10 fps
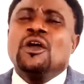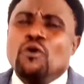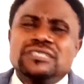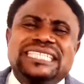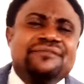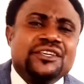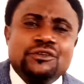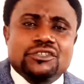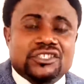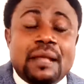or giving
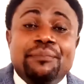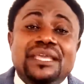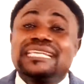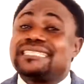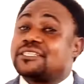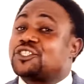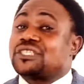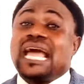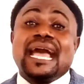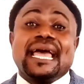you something. It's a
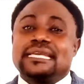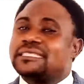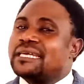sign